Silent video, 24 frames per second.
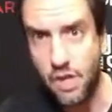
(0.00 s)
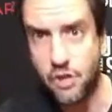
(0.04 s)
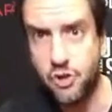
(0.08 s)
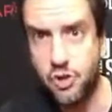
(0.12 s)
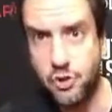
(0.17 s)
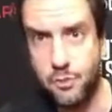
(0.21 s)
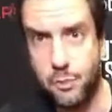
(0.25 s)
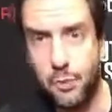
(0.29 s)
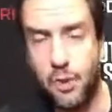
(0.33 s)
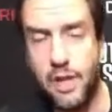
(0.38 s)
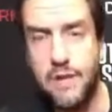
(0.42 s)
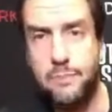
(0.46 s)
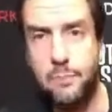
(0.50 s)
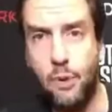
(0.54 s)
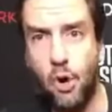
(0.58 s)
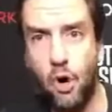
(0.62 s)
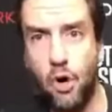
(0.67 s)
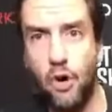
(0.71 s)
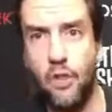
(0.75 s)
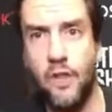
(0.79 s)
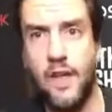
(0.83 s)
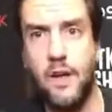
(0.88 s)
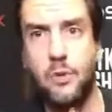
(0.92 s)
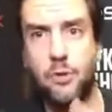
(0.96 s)
Just play
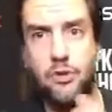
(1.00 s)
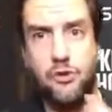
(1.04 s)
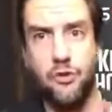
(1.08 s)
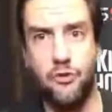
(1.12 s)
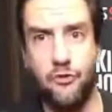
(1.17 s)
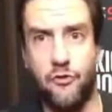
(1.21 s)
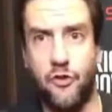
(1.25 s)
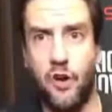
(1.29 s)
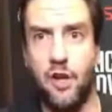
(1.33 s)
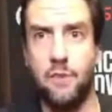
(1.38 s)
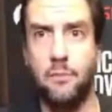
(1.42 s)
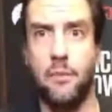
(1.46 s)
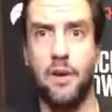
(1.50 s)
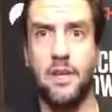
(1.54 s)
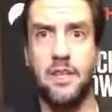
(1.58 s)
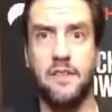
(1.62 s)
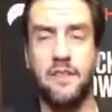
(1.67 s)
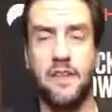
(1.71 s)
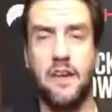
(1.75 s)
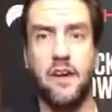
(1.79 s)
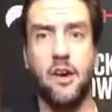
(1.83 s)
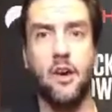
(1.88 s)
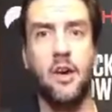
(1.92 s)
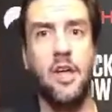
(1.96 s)
parlay with your fun
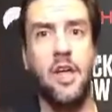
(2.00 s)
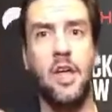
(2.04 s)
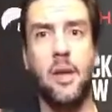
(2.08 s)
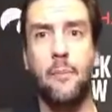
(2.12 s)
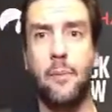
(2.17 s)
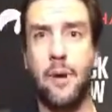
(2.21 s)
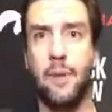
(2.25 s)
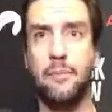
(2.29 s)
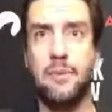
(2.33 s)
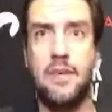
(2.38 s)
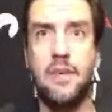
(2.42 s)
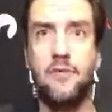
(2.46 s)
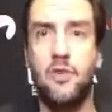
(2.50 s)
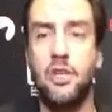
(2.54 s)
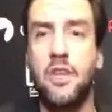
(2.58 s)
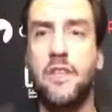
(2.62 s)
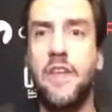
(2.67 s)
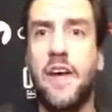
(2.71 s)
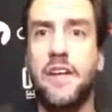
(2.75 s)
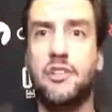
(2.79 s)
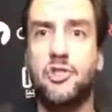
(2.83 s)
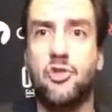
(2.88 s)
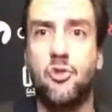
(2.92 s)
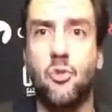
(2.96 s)
money there. But I'm giving
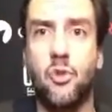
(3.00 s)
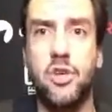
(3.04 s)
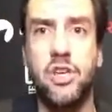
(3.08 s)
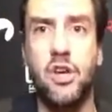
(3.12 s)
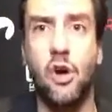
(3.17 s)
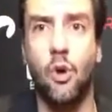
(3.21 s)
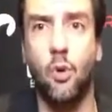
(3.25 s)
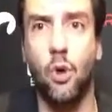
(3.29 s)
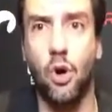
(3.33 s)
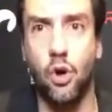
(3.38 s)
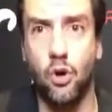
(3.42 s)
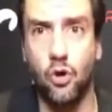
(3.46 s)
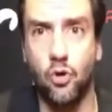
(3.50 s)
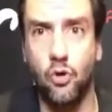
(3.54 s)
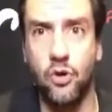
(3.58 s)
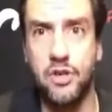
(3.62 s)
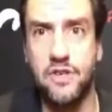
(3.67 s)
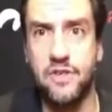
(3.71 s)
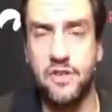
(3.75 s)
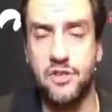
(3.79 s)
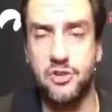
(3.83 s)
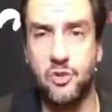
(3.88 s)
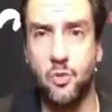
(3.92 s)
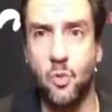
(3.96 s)
you that trio
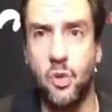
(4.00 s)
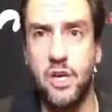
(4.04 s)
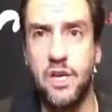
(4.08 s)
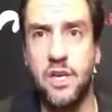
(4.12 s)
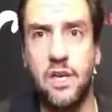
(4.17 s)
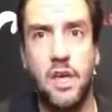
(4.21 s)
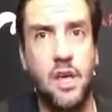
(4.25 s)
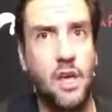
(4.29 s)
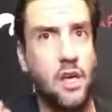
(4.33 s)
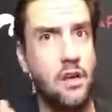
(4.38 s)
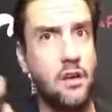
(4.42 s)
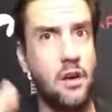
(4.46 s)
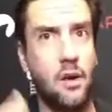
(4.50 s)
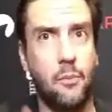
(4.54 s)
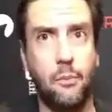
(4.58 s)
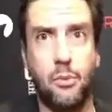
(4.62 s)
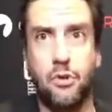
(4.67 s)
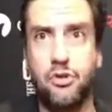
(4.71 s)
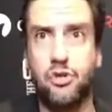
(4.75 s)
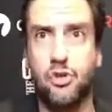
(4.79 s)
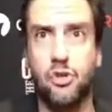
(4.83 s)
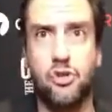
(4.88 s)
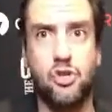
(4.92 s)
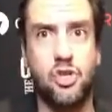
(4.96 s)
early this week.
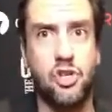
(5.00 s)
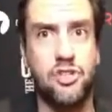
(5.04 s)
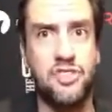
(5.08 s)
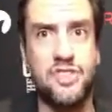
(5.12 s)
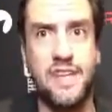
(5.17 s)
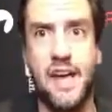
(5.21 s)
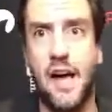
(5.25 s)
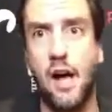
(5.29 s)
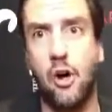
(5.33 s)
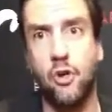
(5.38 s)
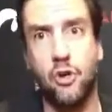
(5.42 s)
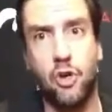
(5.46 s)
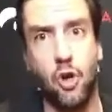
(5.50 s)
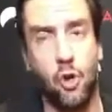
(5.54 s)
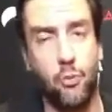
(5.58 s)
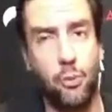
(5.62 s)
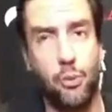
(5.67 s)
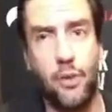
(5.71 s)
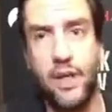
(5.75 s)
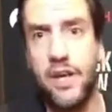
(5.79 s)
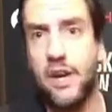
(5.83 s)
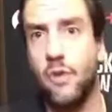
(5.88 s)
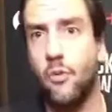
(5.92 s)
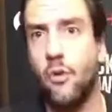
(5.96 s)
Numbers are just out. Go
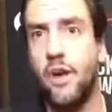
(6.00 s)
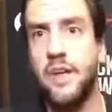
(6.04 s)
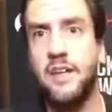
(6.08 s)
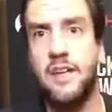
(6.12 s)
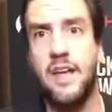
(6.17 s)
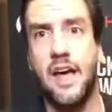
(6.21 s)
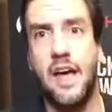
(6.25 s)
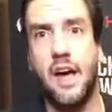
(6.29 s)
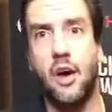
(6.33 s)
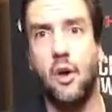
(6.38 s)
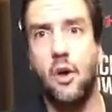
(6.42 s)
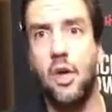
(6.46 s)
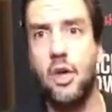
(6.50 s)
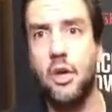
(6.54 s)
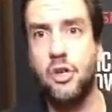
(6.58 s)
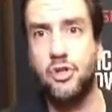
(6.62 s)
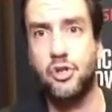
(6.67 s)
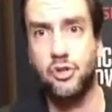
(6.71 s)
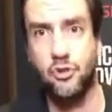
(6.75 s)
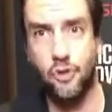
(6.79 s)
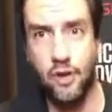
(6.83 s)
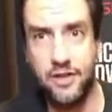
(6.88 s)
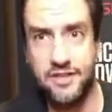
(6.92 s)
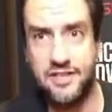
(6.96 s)
play it right now.
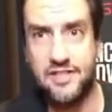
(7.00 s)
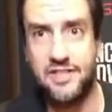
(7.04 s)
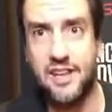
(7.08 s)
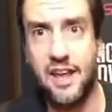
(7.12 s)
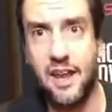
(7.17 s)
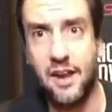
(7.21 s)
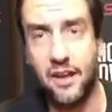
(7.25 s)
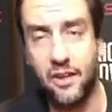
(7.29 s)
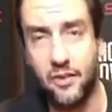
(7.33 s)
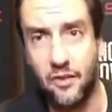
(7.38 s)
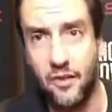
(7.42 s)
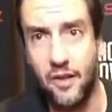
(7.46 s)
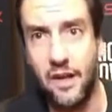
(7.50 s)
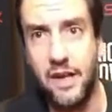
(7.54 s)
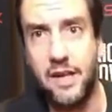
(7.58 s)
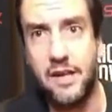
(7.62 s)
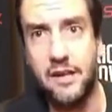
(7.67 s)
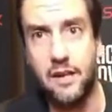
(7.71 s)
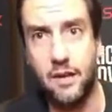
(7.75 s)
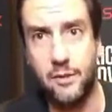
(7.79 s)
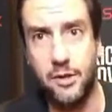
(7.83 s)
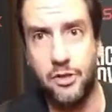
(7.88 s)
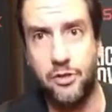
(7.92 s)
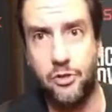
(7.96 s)
Trust Santa
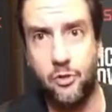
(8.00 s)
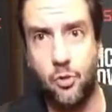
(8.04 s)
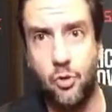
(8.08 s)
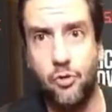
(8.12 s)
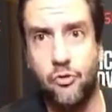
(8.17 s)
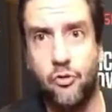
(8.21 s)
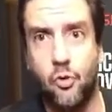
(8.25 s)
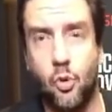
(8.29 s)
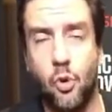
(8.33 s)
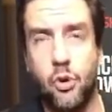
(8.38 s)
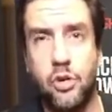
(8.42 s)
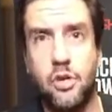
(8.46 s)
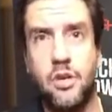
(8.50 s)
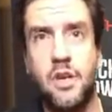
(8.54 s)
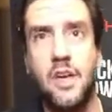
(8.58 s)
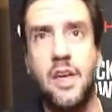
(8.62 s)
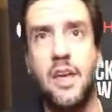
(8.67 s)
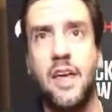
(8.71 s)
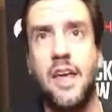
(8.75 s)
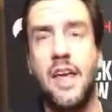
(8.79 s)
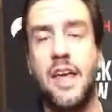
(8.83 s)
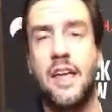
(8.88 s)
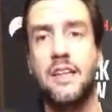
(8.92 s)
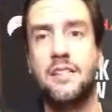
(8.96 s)
Clay coming through for you
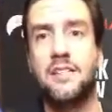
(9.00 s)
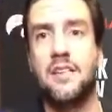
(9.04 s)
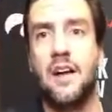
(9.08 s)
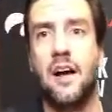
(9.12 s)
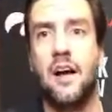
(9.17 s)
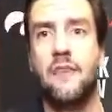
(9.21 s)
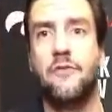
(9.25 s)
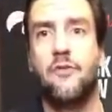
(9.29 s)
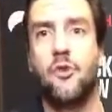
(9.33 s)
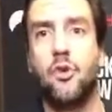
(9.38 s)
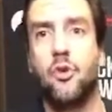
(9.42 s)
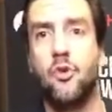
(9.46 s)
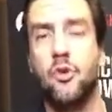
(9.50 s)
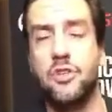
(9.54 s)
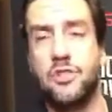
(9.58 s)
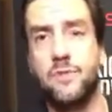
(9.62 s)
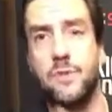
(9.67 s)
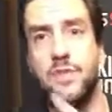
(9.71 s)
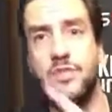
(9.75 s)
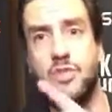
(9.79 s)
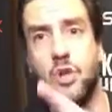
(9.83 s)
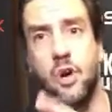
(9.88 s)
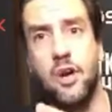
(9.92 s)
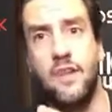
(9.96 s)
in time for
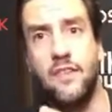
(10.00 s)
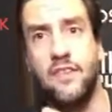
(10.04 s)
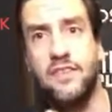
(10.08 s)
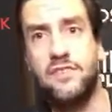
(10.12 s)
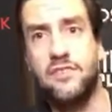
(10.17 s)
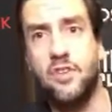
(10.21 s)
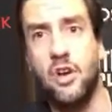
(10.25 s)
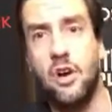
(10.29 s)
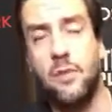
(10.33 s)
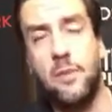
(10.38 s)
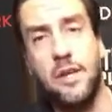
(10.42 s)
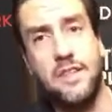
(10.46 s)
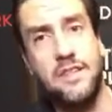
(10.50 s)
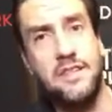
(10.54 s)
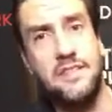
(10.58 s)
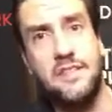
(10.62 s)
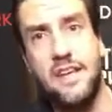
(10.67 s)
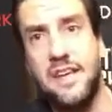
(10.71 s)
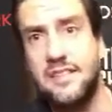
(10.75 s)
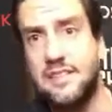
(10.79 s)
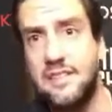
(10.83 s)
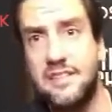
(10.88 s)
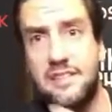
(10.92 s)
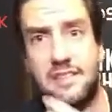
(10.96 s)
Christmas. All right, let's talk about
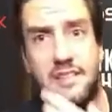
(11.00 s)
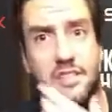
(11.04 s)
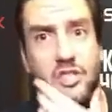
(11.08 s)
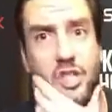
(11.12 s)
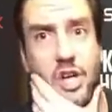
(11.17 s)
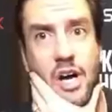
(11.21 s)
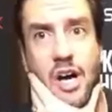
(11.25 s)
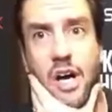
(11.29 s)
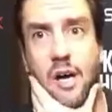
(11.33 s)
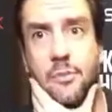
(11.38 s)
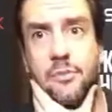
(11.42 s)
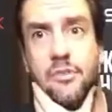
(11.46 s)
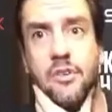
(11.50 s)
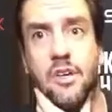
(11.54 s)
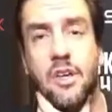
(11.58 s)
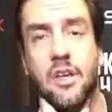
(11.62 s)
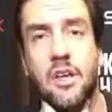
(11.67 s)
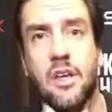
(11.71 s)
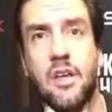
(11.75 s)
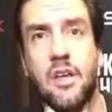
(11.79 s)
these SEC jobs.